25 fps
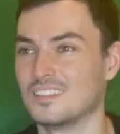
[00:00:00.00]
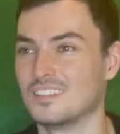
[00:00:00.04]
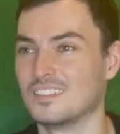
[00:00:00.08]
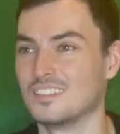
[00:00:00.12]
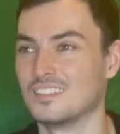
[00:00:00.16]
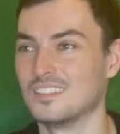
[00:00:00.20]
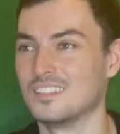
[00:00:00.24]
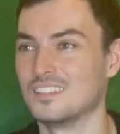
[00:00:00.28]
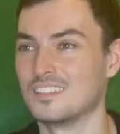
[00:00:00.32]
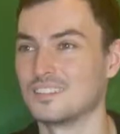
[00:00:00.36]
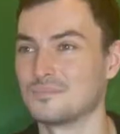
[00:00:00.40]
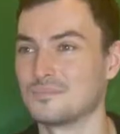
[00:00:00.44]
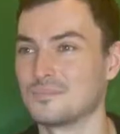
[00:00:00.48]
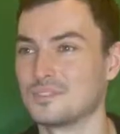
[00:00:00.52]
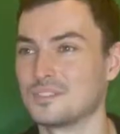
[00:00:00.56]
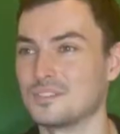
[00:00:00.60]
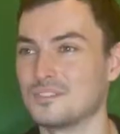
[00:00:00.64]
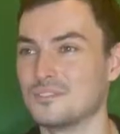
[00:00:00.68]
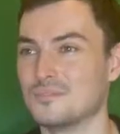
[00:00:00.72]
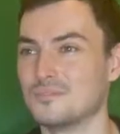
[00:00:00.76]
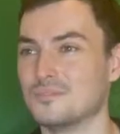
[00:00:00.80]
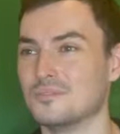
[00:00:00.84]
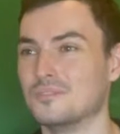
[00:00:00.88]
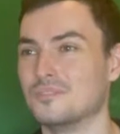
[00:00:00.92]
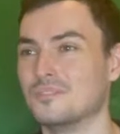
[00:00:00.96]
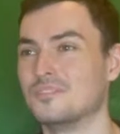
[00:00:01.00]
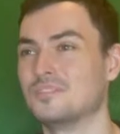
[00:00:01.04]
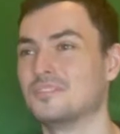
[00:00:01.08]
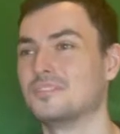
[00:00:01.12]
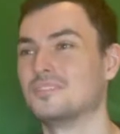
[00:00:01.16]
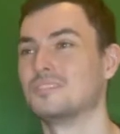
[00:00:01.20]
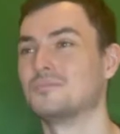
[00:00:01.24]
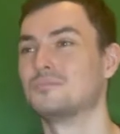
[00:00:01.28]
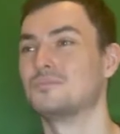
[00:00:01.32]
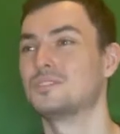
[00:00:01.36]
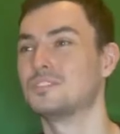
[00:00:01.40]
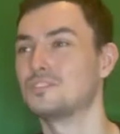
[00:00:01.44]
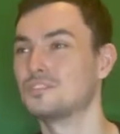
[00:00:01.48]
Oh, that's pretty cool.
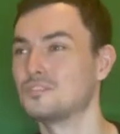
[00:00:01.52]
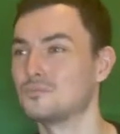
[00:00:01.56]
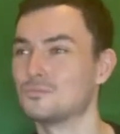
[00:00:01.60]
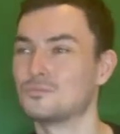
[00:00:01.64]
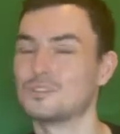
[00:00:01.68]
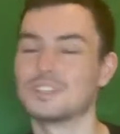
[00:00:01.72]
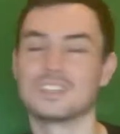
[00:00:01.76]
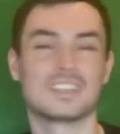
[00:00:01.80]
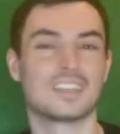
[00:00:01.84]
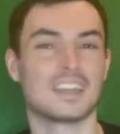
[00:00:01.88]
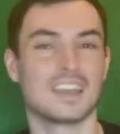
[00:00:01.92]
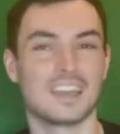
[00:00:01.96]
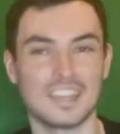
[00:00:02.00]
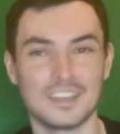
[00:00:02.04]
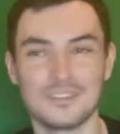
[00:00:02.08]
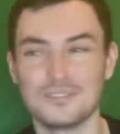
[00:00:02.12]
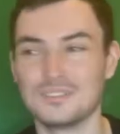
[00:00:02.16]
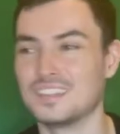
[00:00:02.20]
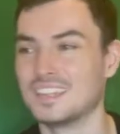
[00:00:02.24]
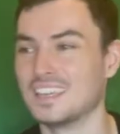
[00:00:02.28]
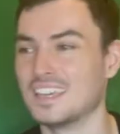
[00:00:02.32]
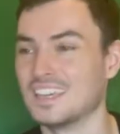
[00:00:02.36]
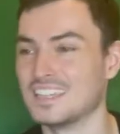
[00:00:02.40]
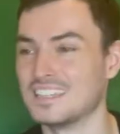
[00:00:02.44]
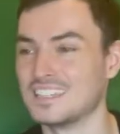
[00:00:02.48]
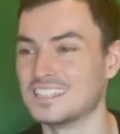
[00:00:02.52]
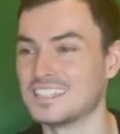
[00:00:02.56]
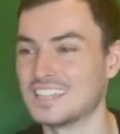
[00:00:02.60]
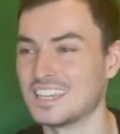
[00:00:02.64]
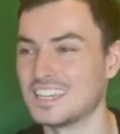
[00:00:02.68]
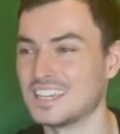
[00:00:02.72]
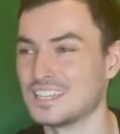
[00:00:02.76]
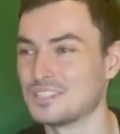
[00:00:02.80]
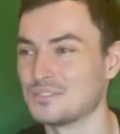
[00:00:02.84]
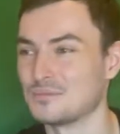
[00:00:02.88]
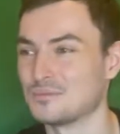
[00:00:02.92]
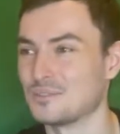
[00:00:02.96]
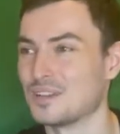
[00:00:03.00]
And we KO'd the Entei
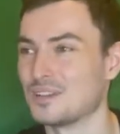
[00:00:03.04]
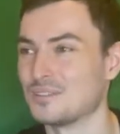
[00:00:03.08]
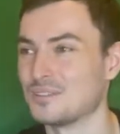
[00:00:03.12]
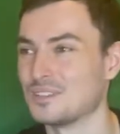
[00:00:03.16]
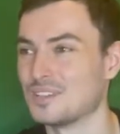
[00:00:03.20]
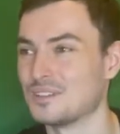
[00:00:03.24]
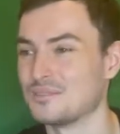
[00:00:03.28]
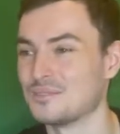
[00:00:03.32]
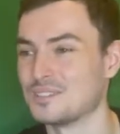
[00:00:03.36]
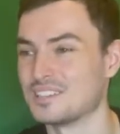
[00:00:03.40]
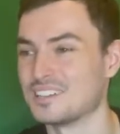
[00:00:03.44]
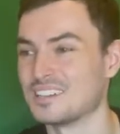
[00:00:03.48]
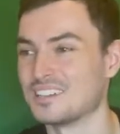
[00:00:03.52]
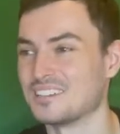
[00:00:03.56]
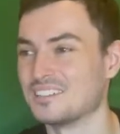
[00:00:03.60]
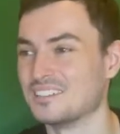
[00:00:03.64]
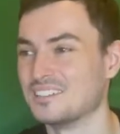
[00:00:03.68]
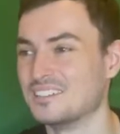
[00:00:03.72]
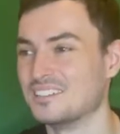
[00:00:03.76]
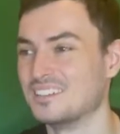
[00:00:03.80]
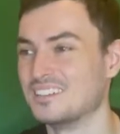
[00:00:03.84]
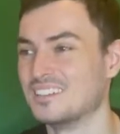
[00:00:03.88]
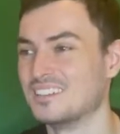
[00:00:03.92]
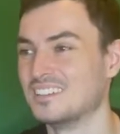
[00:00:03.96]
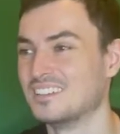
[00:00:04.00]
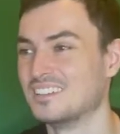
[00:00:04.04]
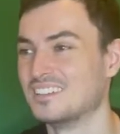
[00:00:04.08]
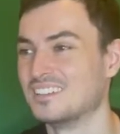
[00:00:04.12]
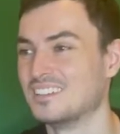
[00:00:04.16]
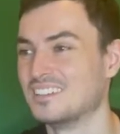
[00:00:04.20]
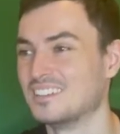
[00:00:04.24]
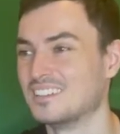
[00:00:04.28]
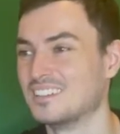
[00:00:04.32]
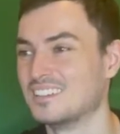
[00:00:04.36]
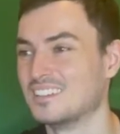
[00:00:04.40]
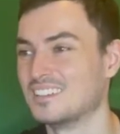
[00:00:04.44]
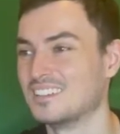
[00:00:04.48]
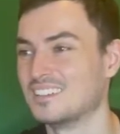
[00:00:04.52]
as well. There we go.
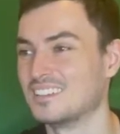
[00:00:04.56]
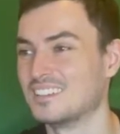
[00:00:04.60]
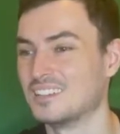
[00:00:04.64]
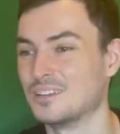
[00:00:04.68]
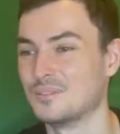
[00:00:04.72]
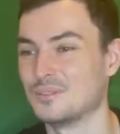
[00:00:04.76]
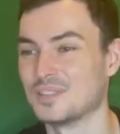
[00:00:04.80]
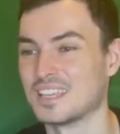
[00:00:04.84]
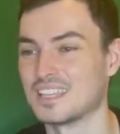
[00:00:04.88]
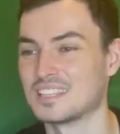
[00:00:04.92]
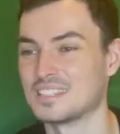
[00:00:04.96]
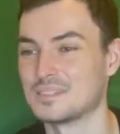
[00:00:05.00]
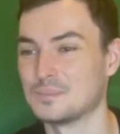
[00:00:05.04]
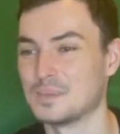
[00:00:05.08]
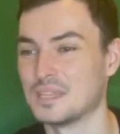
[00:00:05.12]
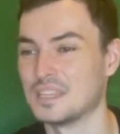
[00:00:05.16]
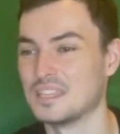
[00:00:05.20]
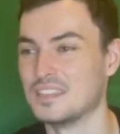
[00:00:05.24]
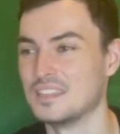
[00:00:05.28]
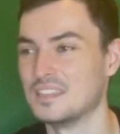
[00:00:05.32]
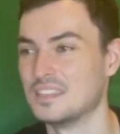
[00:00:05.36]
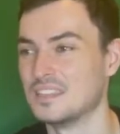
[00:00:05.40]
Lower that speed.